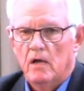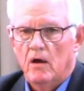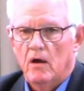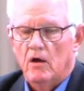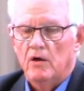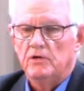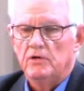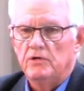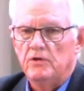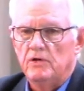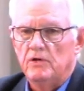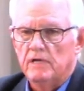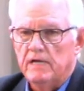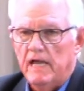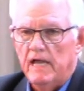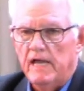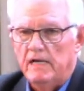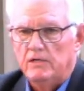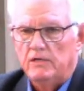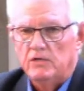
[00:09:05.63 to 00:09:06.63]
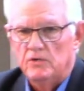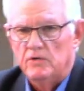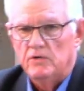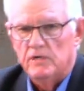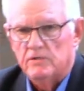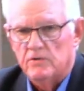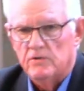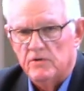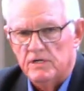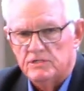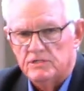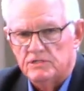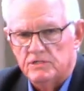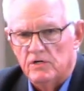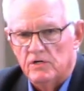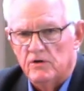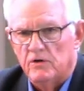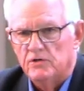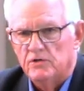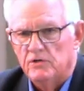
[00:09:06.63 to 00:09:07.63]
Are you a can't do it
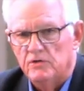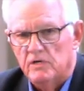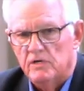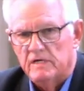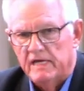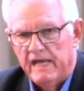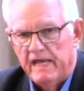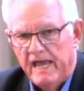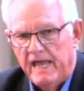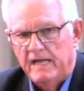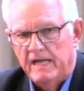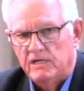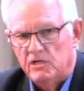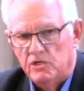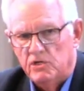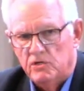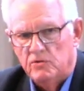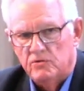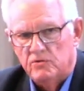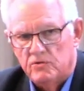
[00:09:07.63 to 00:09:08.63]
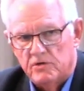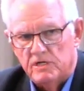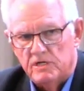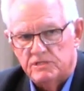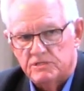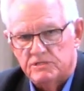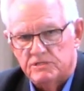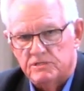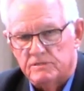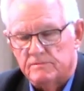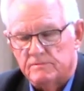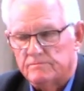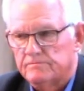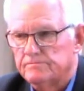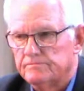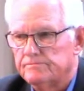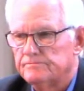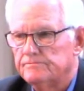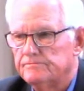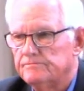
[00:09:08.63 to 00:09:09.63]
Christian? Or are you a can do Christian?
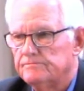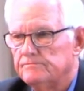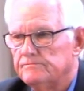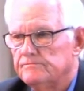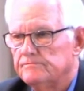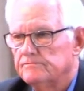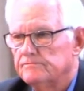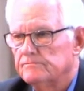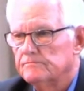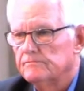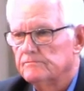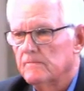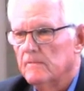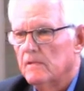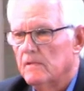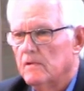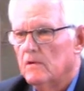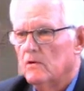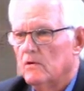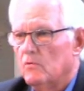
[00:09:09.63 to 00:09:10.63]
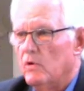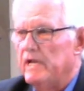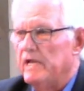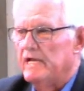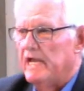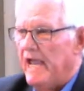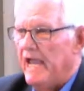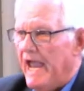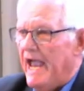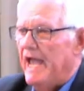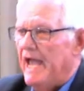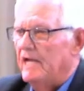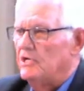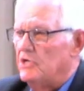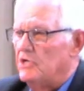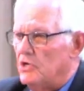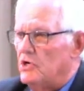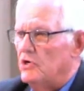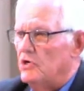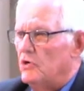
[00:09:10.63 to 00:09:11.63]
We can
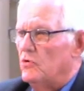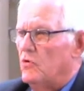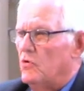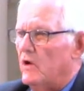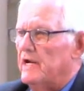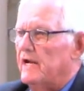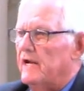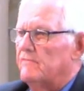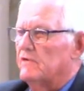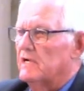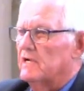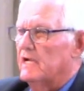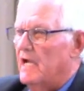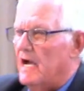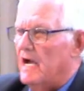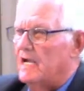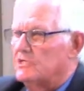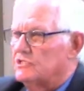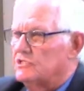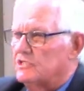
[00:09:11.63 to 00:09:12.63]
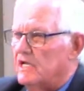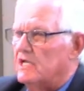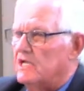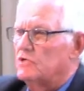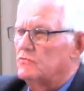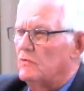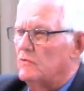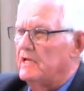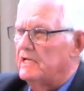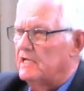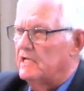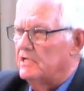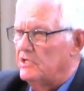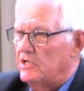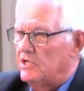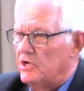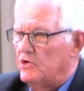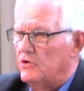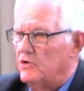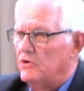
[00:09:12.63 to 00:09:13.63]
do whatever God says we can
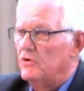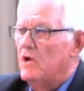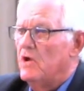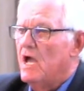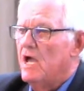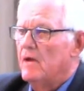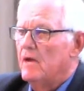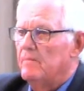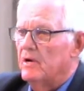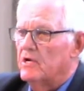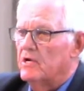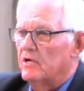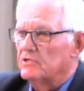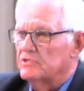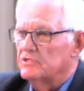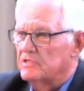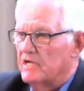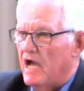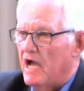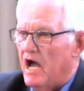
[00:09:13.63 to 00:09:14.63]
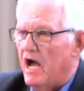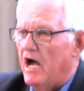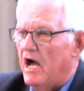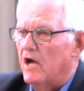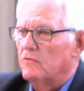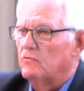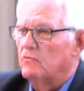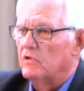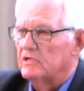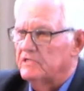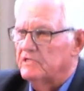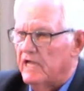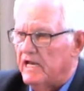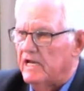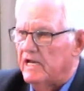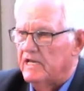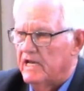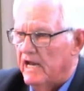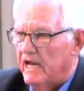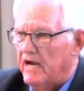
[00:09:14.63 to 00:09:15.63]
do because God will
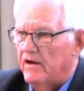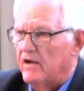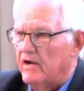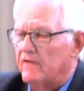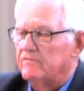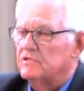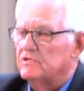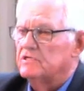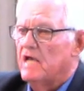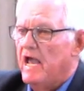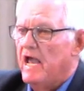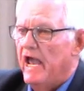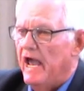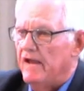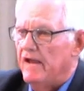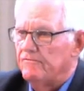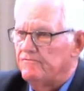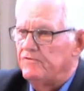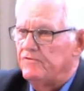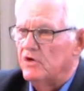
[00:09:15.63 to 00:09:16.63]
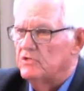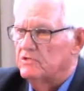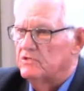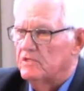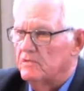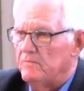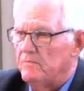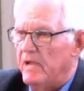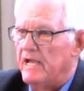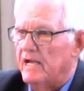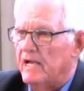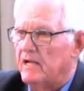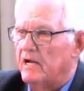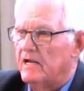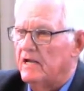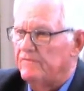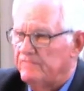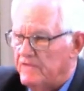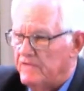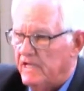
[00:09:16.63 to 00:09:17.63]
take care of us and foot the bill
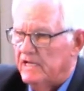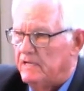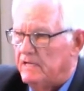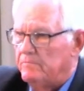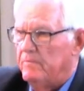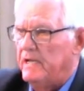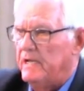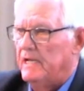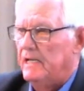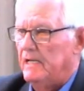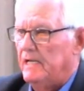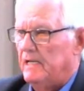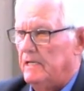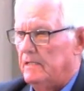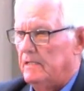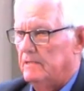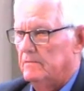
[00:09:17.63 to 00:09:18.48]
if need be.